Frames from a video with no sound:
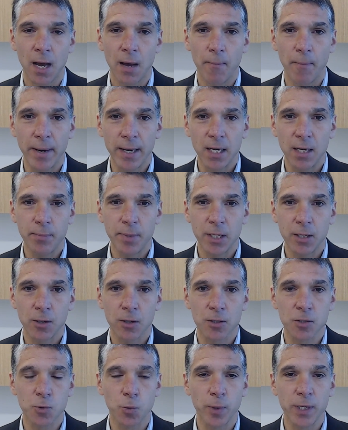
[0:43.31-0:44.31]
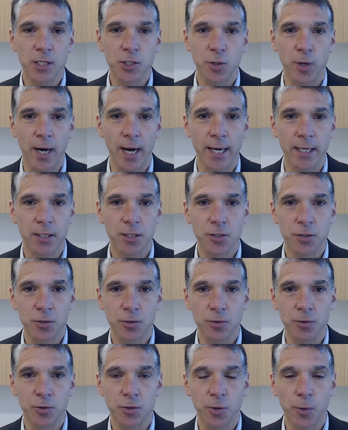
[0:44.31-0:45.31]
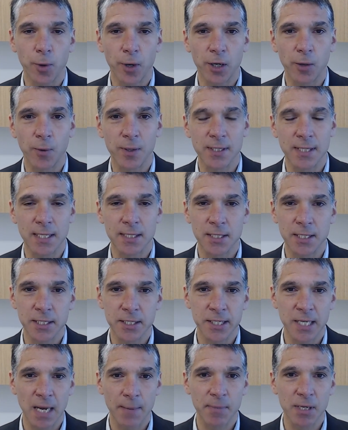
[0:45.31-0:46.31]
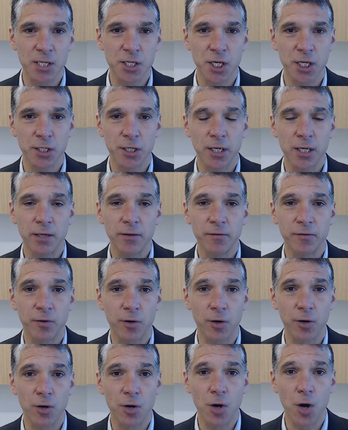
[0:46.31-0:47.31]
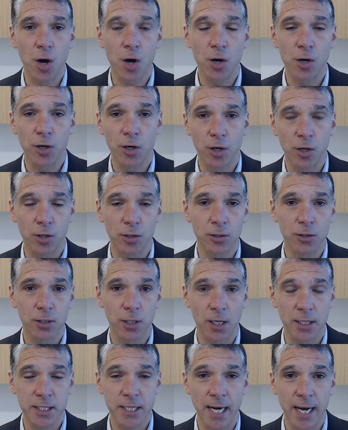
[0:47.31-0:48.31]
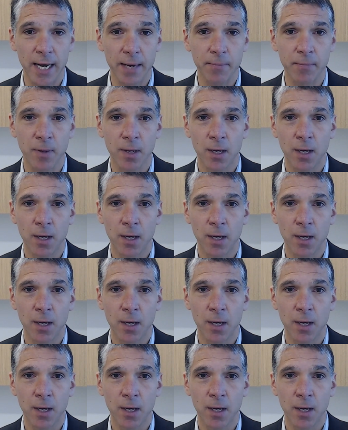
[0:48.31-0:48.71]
mainly because we tried to work with a CCM internally for a long time.